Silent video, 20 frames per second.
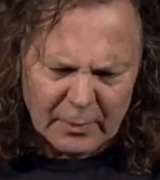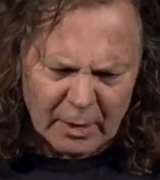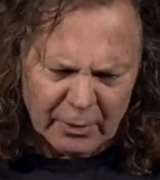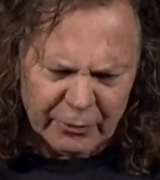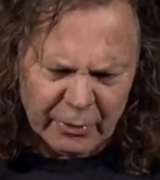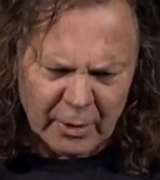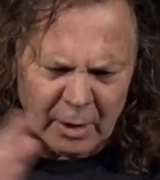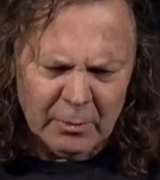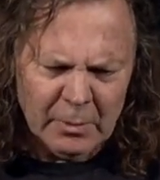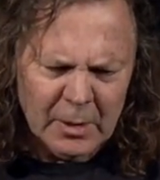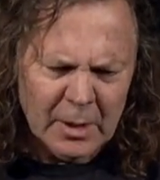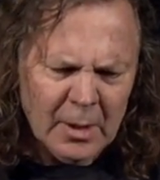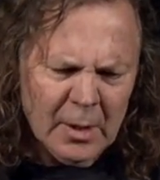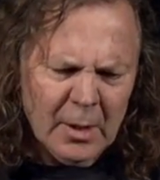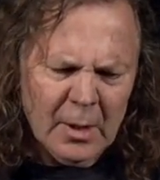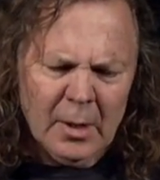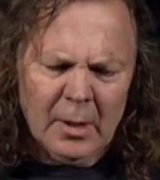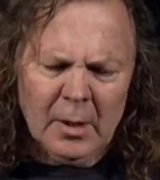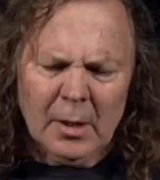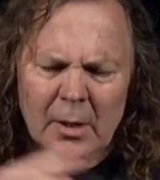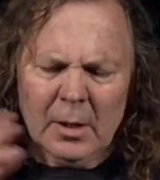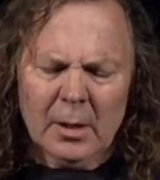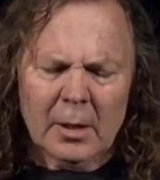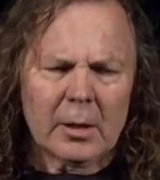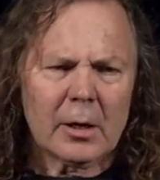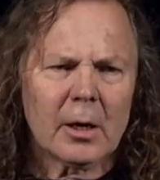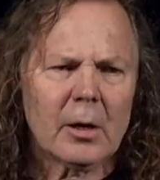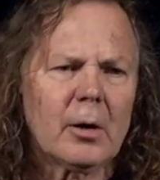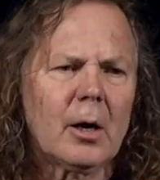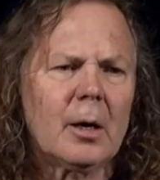So,
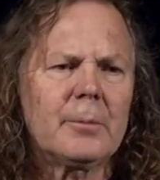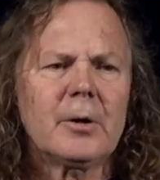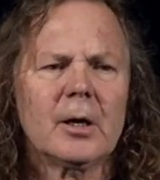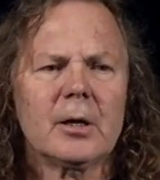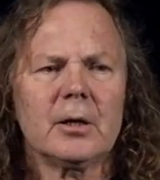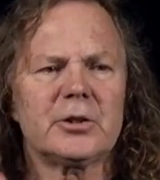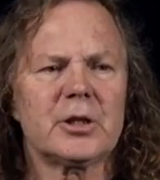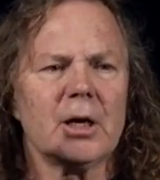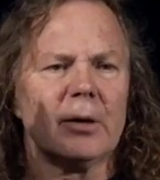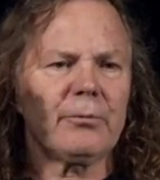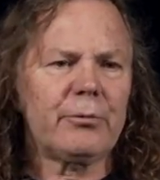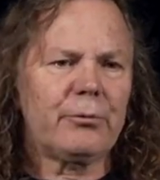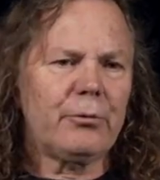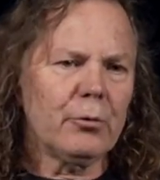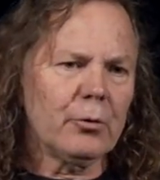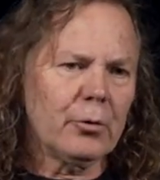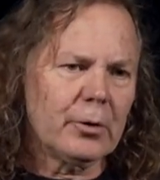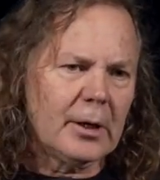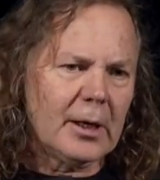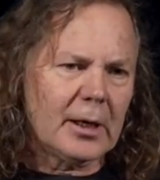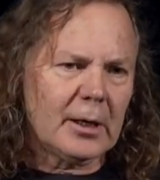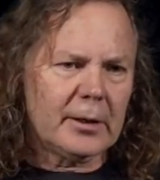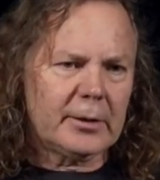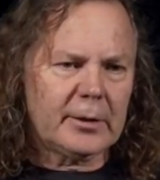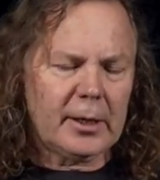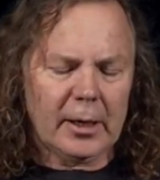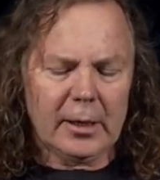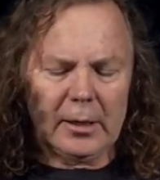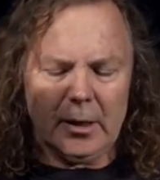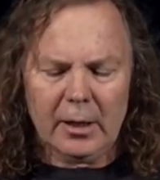I'm going to jump forward nearly
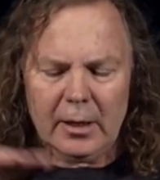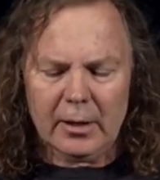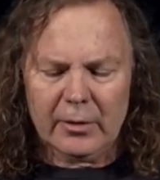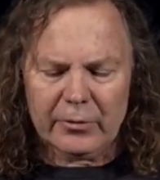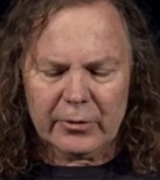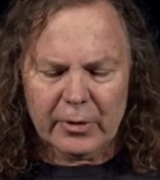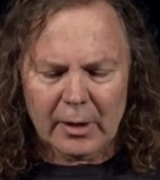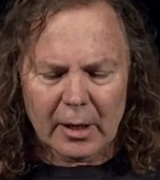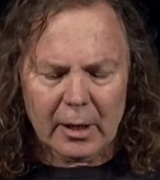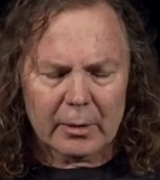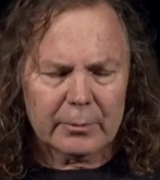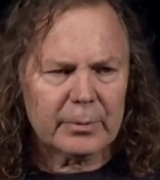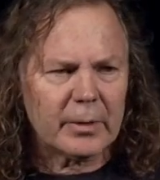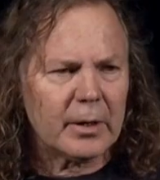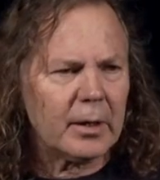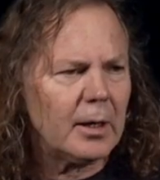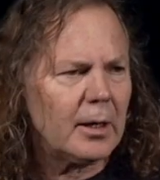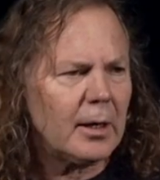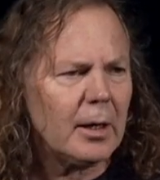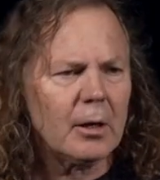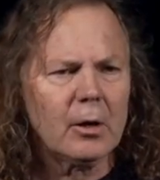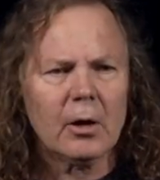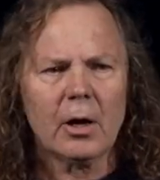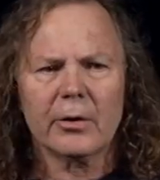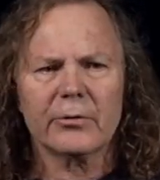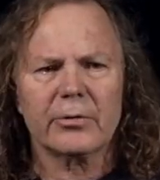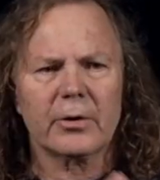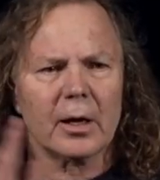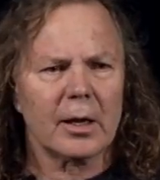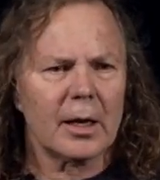10 years now, and a
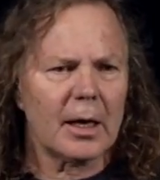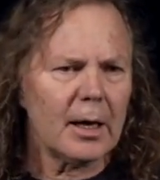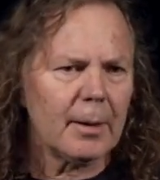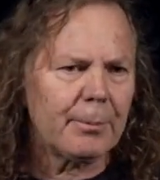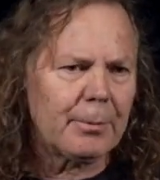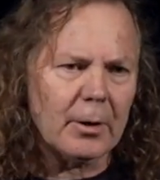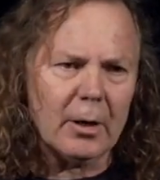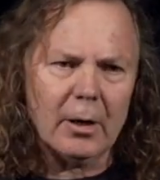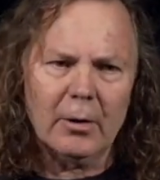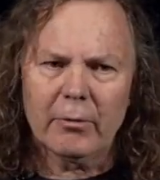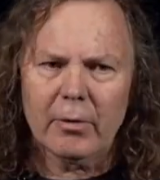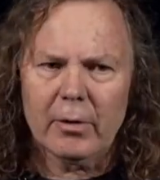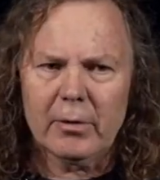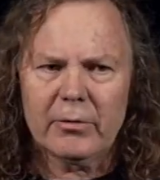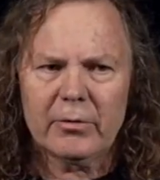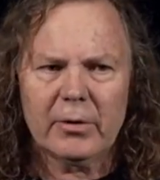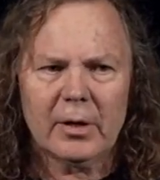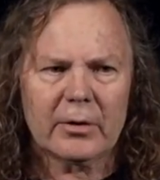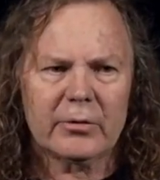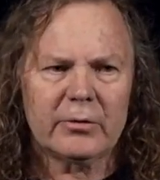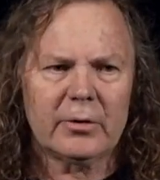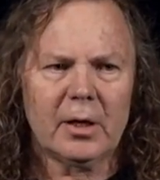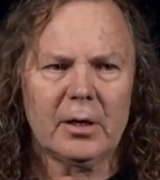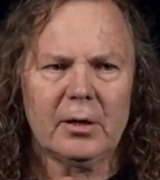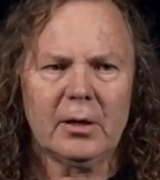lot's going to happen over these next 10